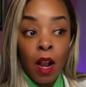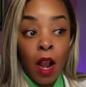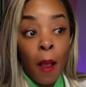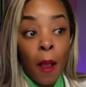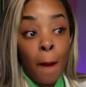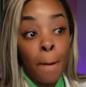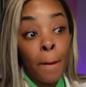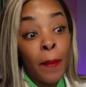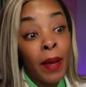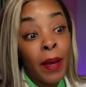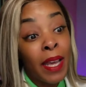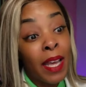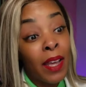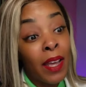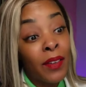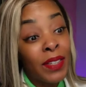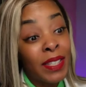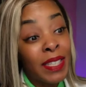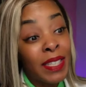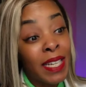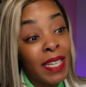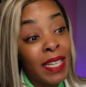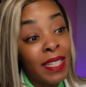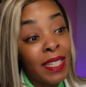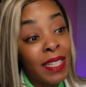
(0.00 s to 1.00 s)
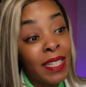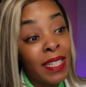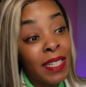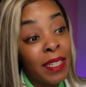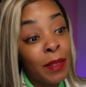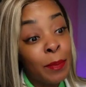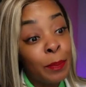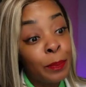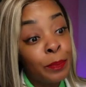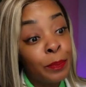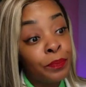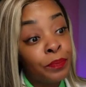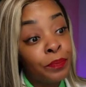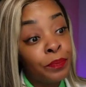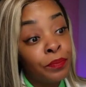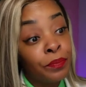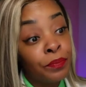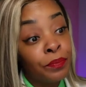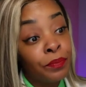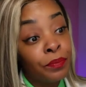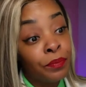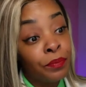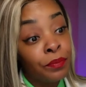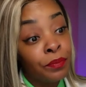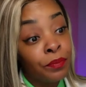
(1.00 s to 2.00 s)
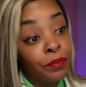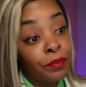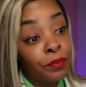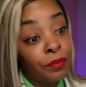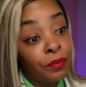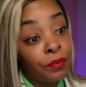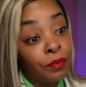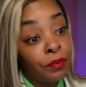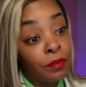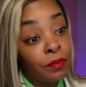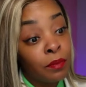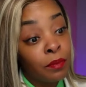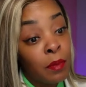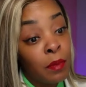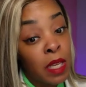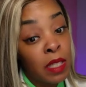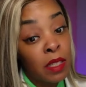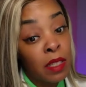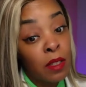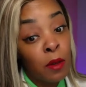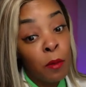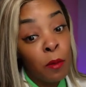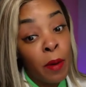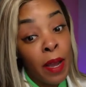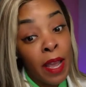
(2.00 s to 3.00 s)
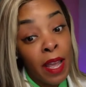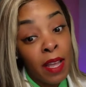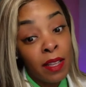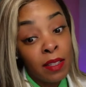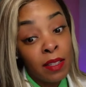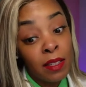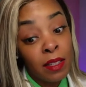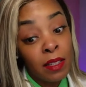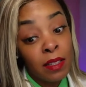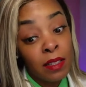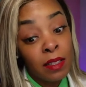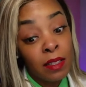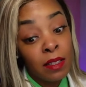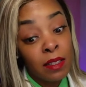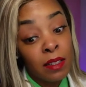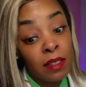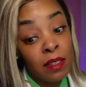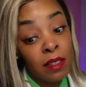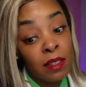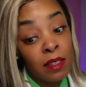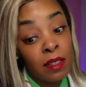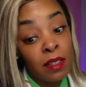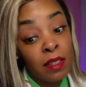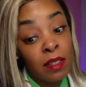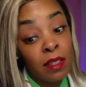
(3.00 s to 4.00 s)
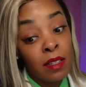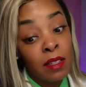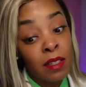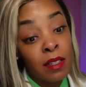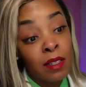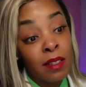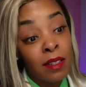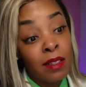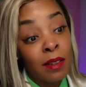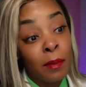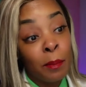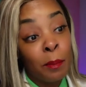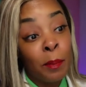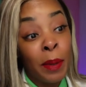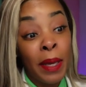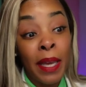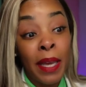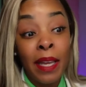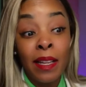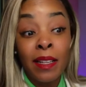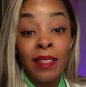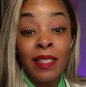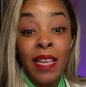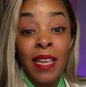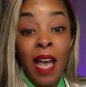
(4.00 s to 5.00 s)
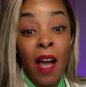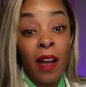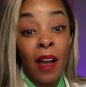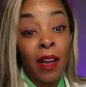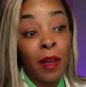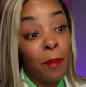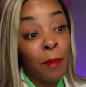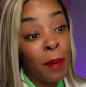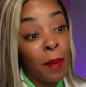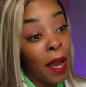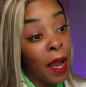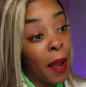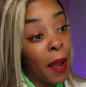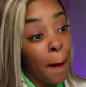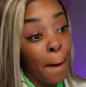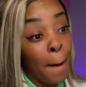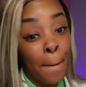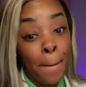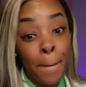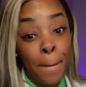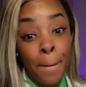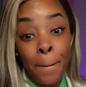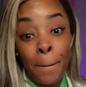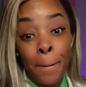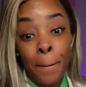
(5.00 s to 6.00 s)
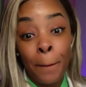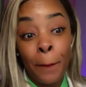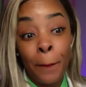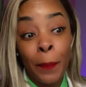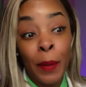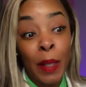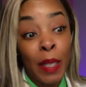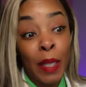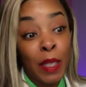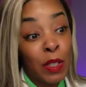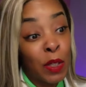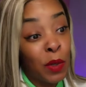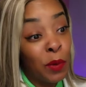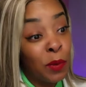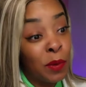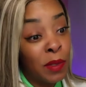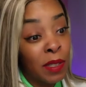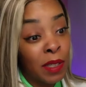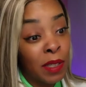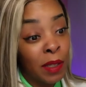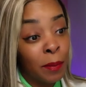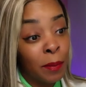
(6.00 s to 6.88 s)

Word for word: But evidently, Mr. West been talking about the Tuci.